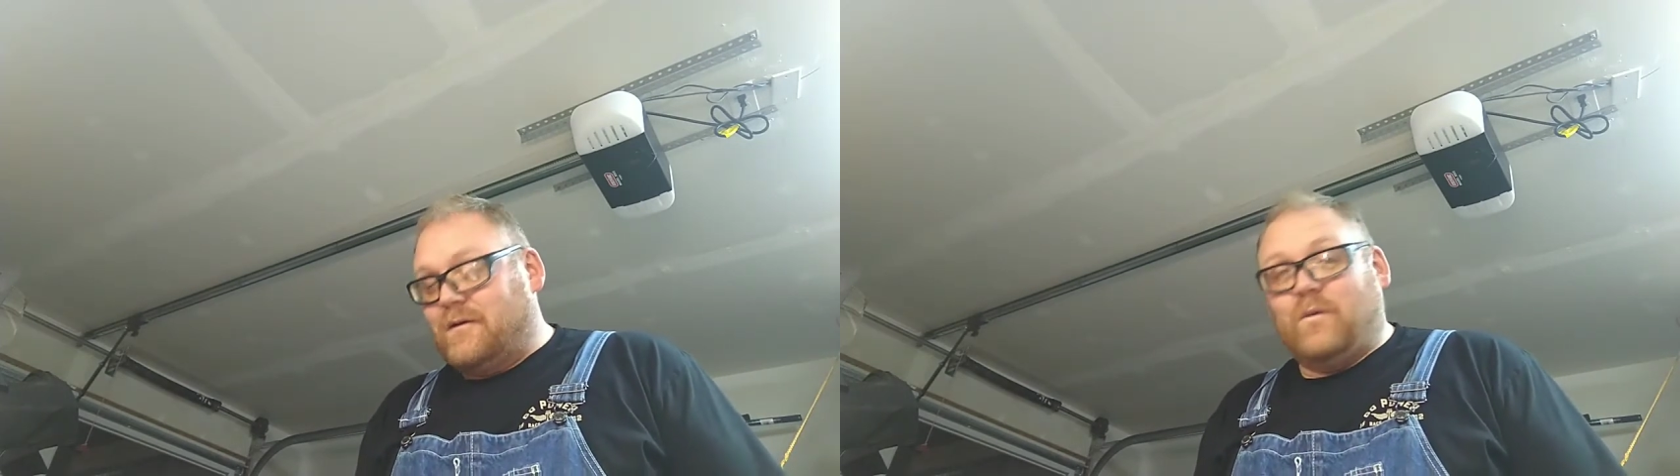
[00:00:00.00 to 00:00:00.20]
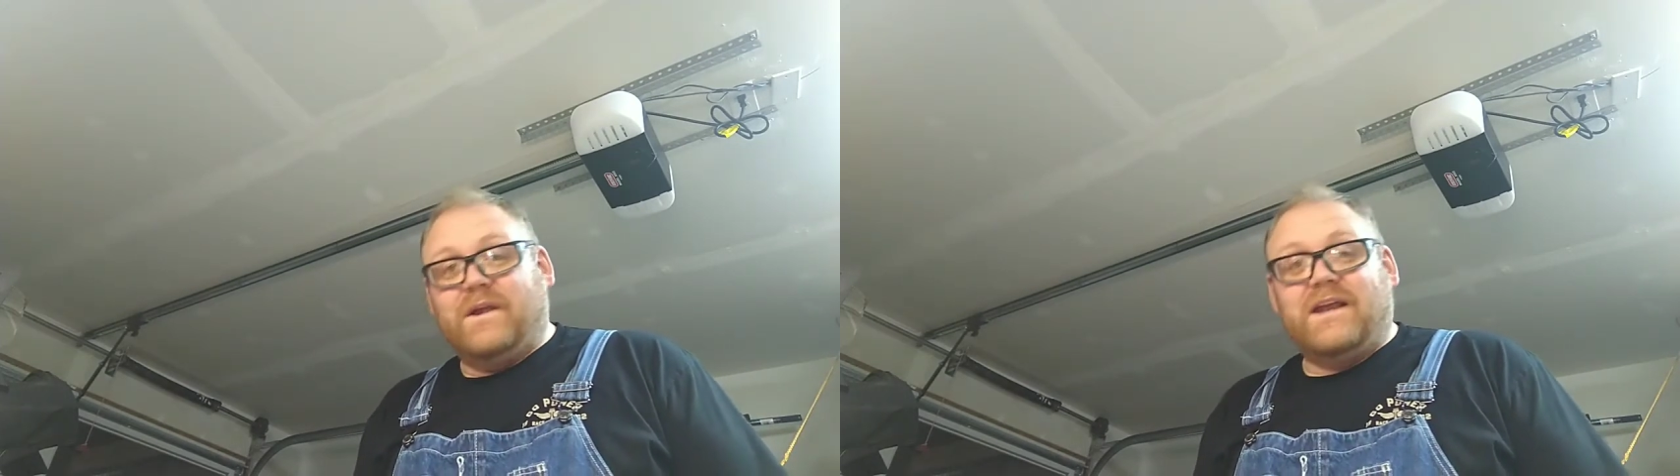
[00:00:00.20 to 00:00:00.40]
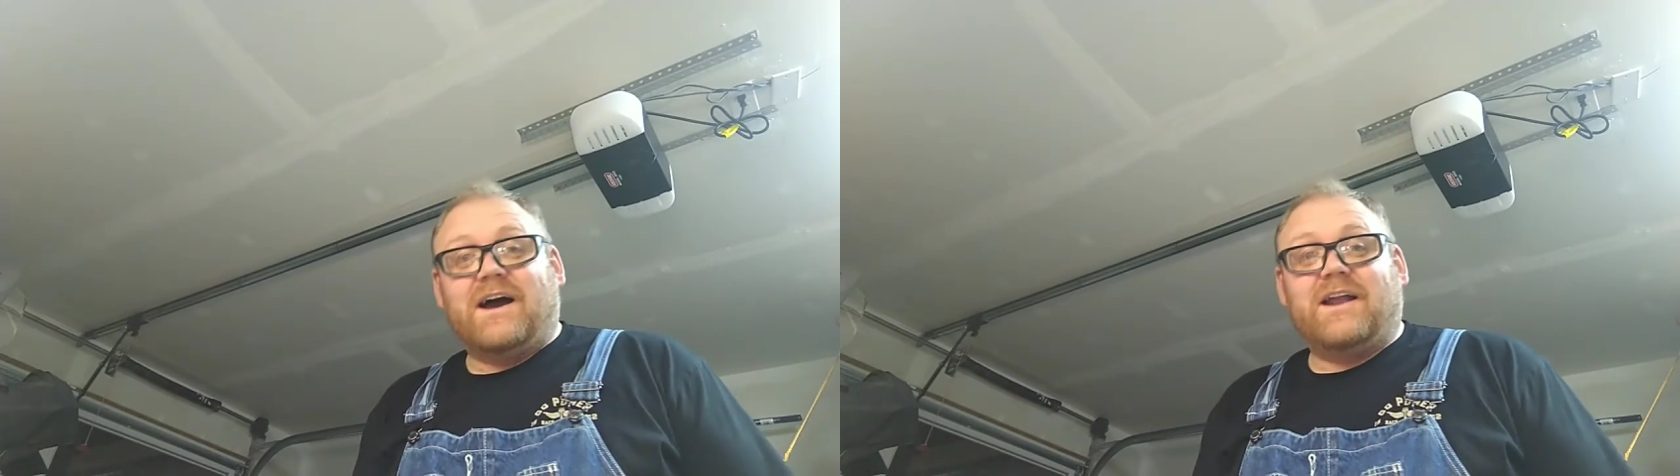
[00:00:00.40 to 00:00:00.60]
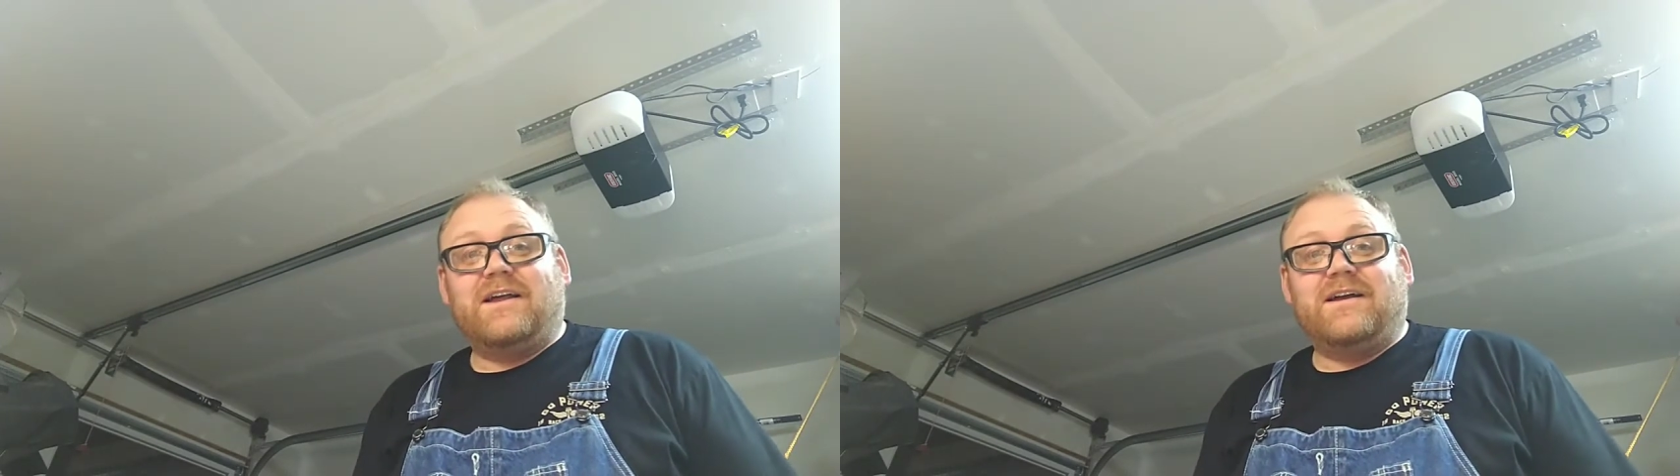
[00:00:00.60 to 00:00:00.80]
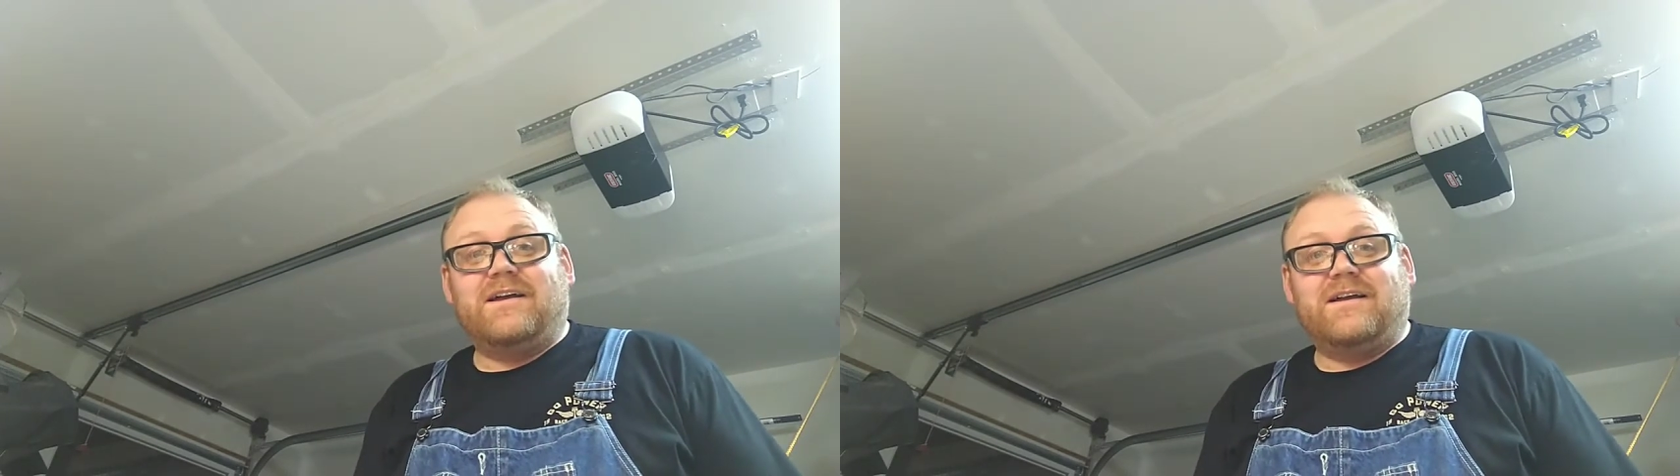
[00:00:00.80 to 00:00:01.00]
we got
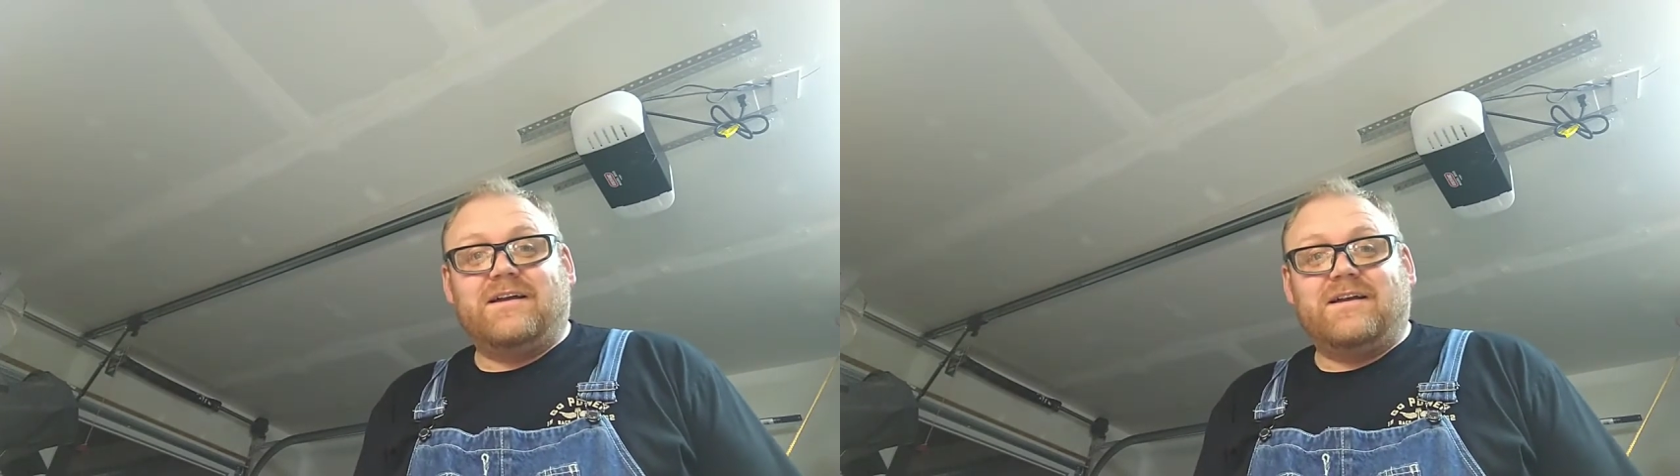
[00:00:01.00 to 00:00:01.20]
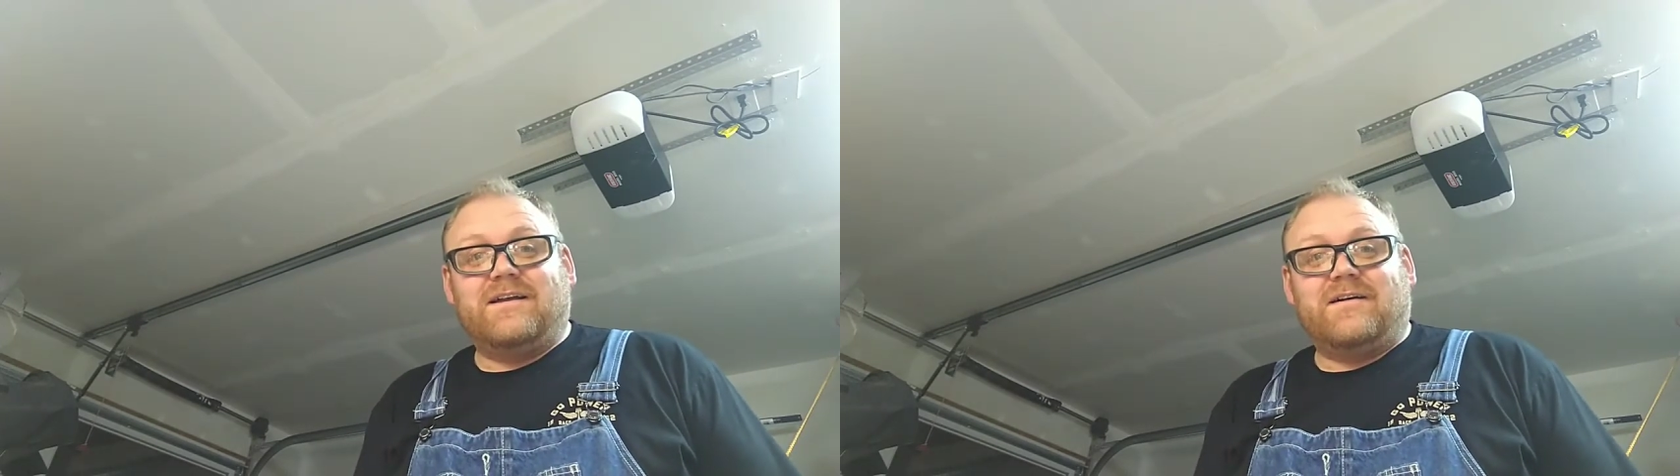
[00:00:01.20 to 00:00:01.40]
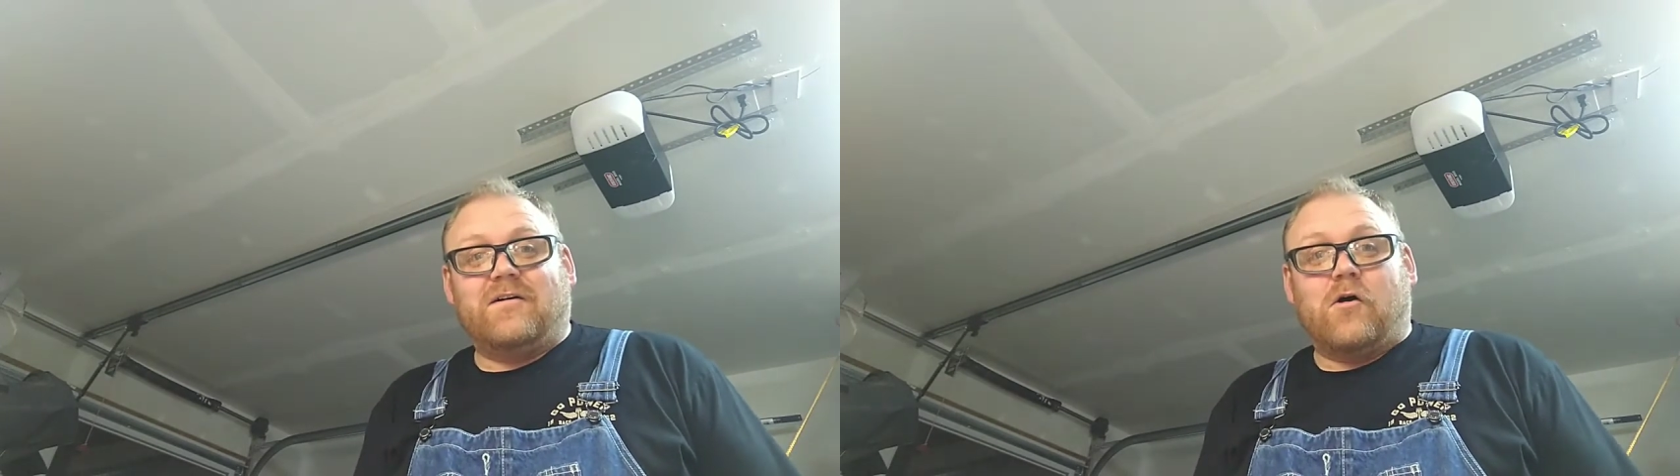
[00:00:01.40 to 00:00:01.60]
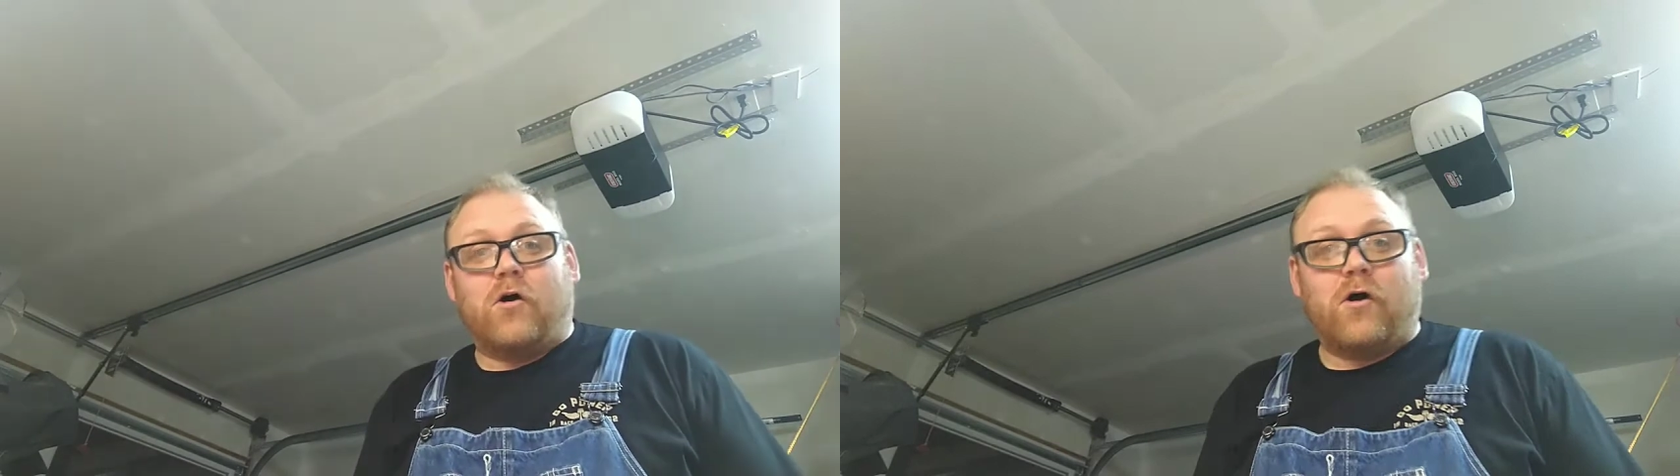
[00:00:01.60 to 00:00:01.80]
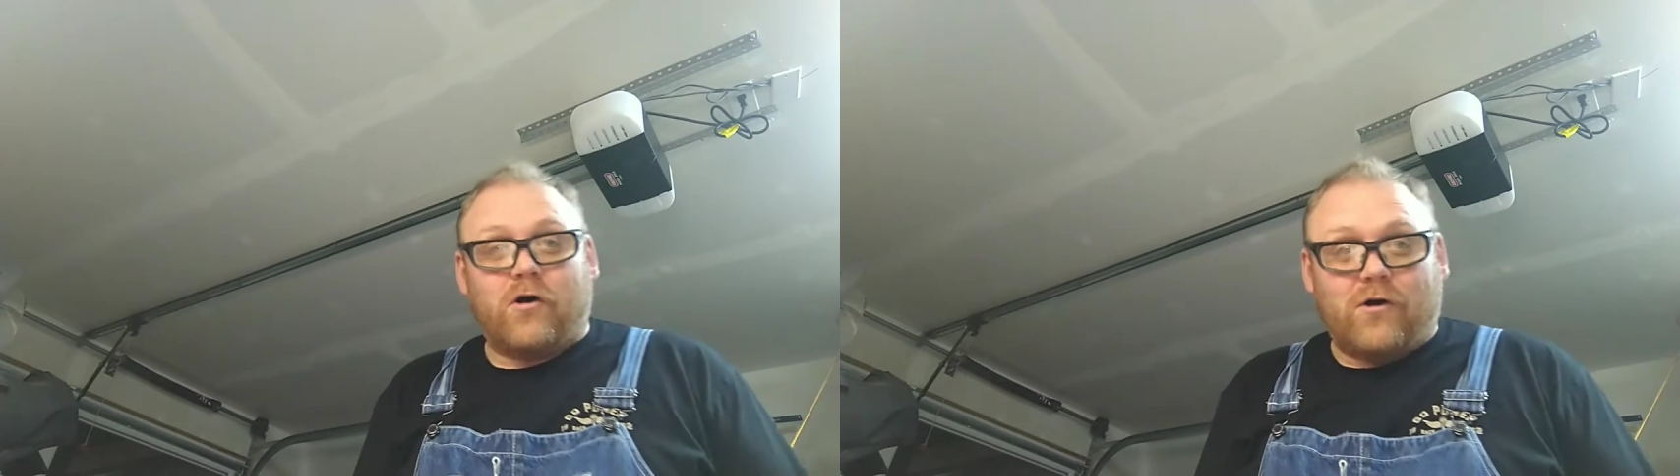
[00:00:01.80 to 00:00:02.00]

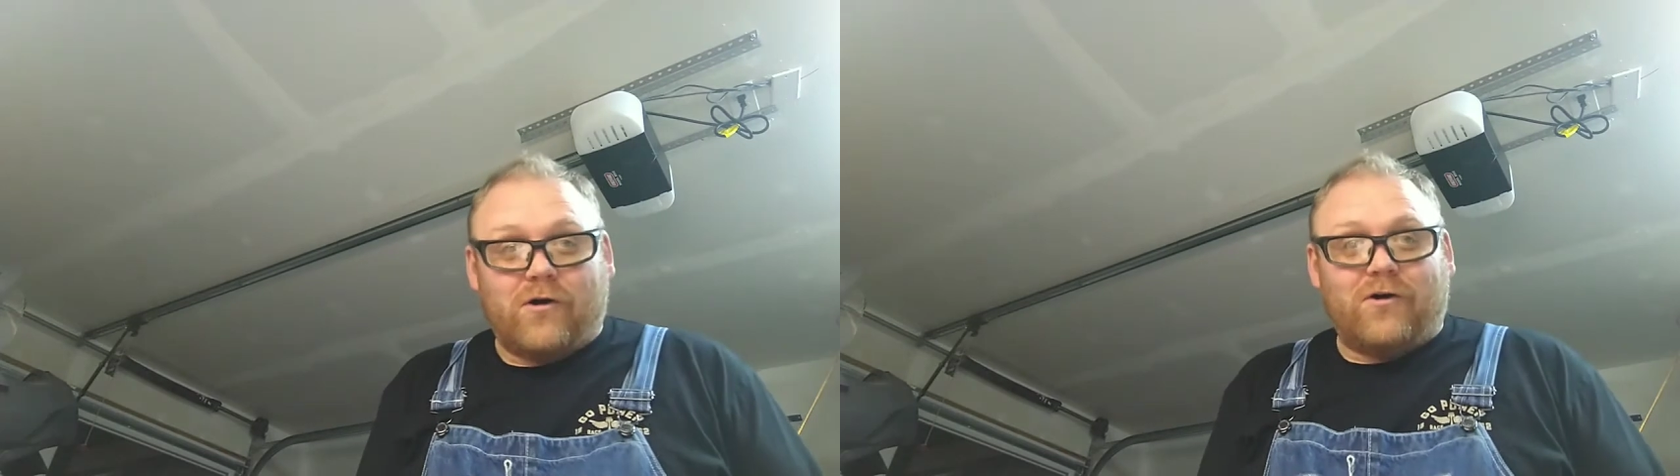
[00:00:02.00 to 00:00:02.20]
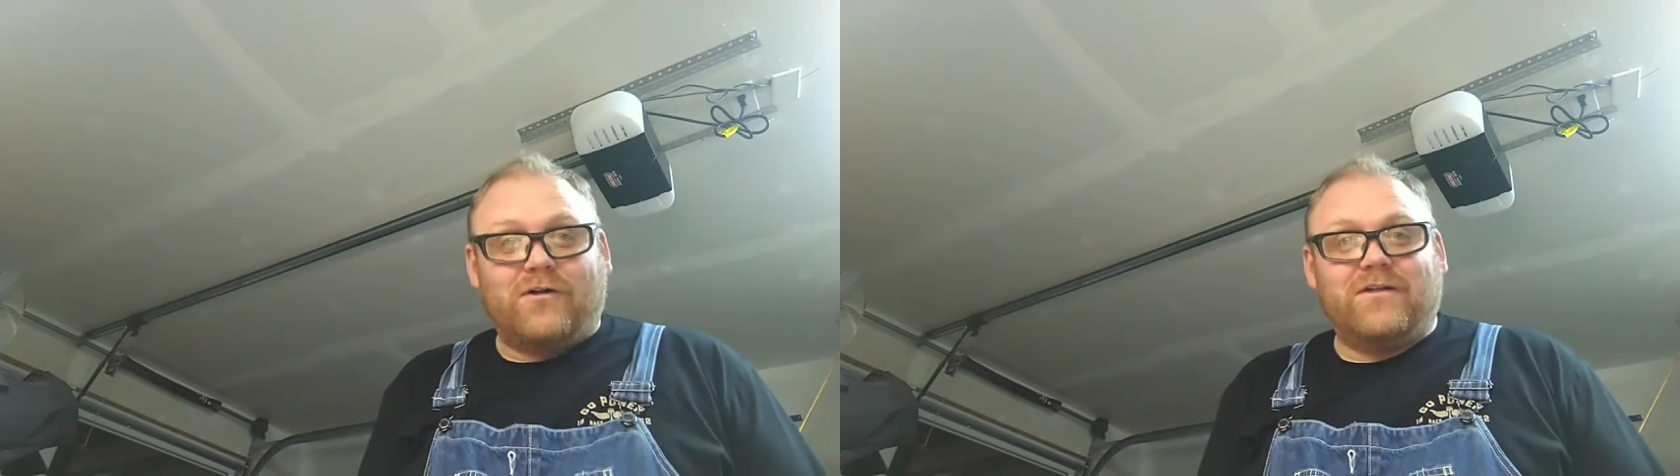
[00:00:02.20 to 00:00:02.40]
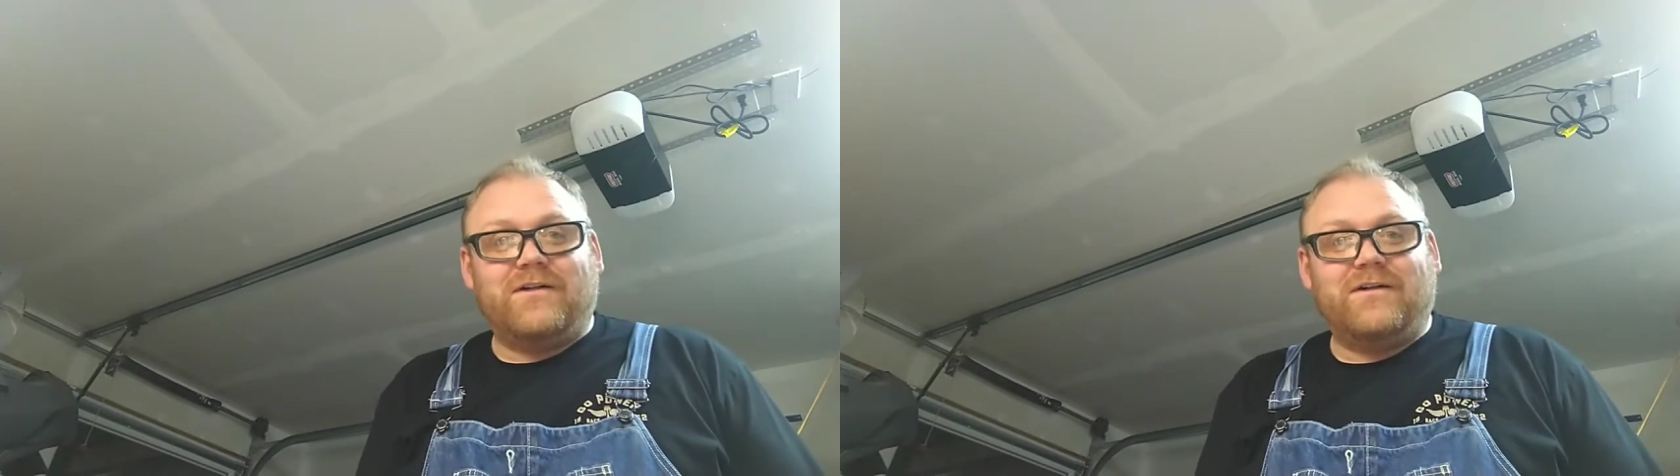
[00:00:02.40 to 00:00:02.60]
all